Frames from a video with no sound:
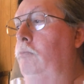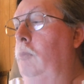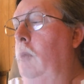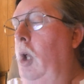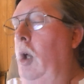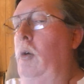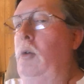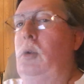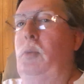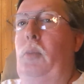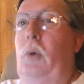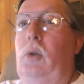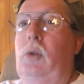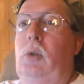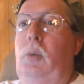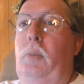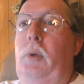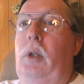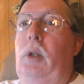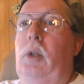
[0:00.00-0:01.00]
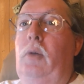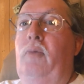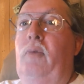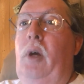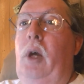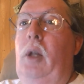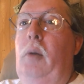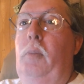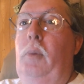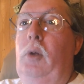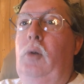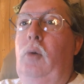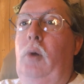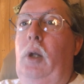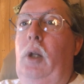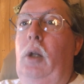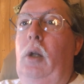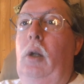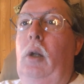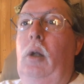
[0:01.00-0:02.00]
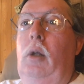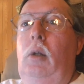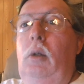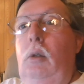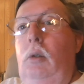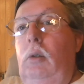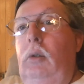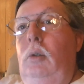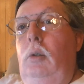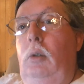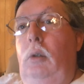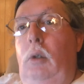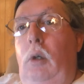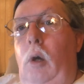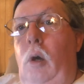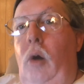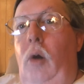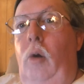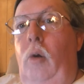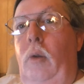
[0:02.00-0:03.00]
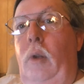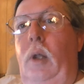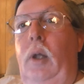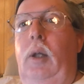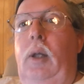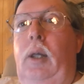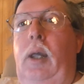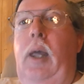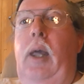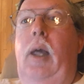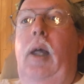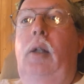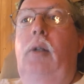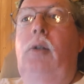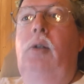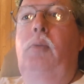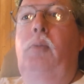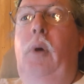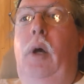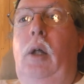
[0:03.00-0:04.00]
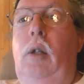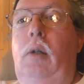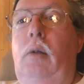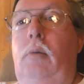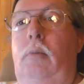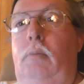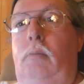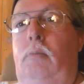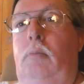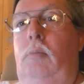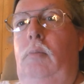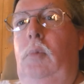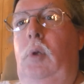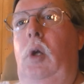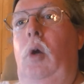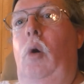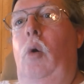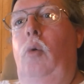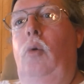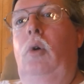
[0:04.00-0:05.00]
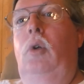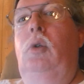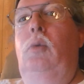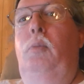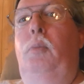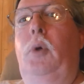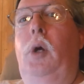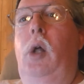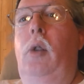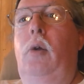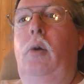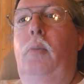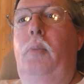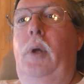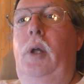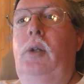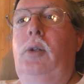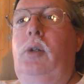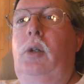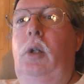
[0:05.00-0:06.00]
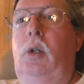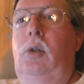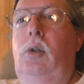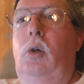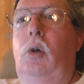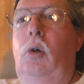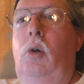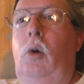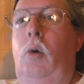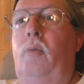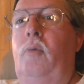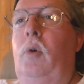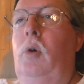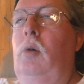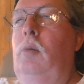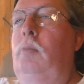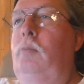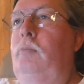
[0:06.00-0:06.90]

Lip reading: it was supposed to have been divided between all the kids, but the oldest brother basically took over.